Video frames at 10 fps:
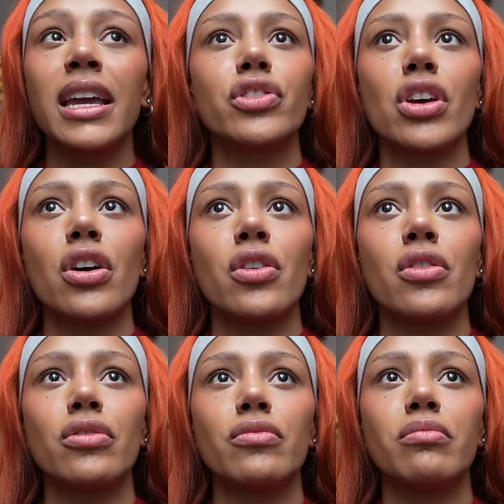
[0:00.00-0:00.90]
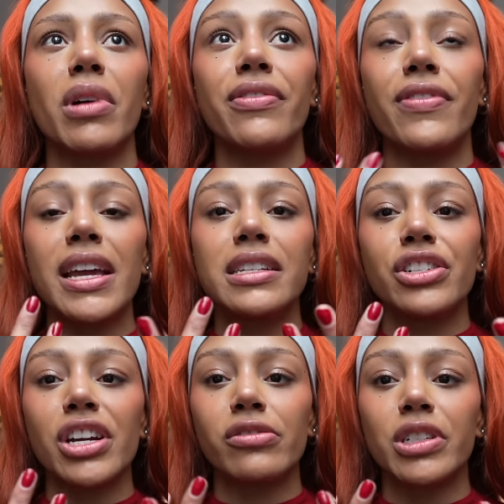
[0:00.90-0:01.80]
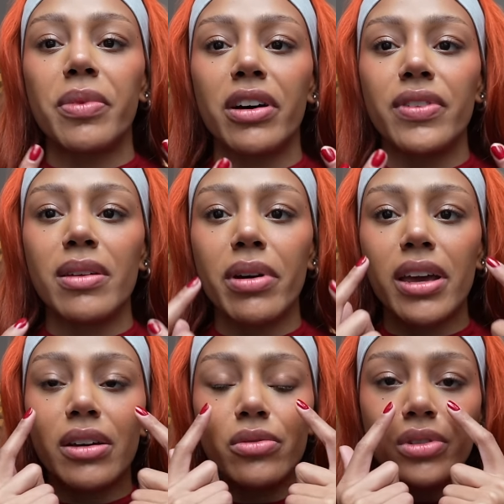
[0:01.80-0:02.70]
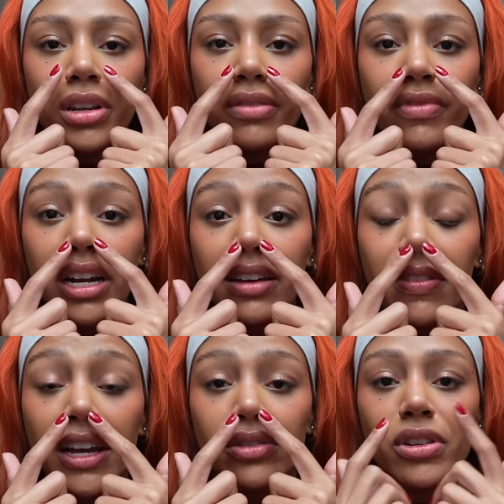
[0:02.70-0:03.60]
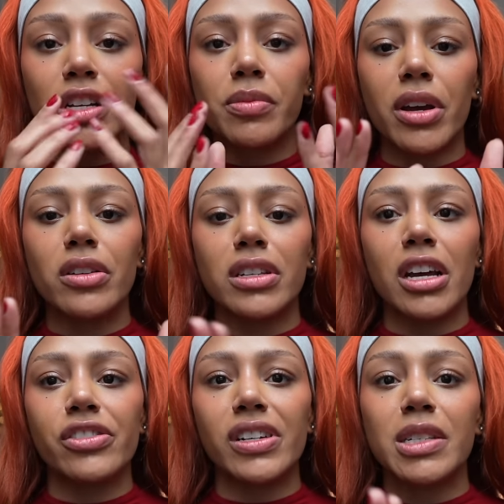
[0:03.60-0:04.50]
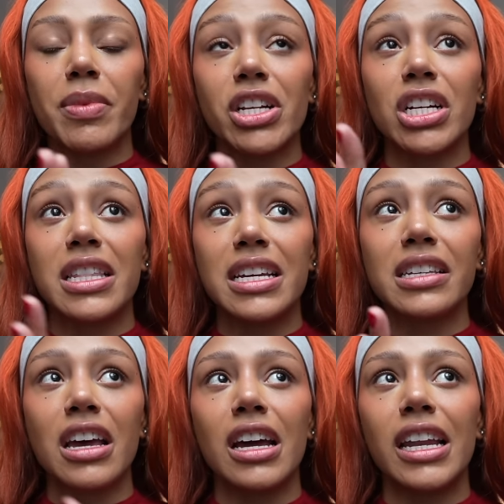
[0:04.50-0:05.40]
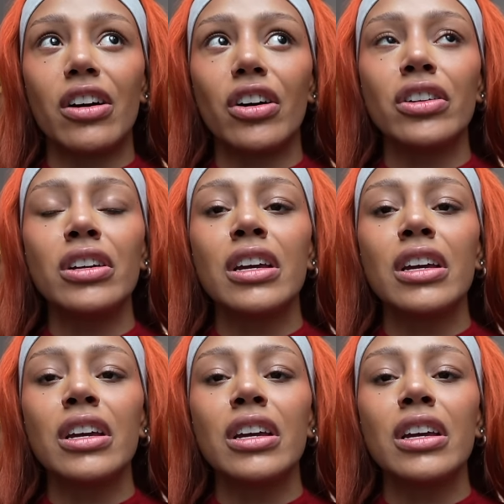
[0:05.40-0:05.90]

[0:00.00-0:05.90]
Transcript: So my face in general is puffy, but it also can really affect your nose post-surgery, especially this early on.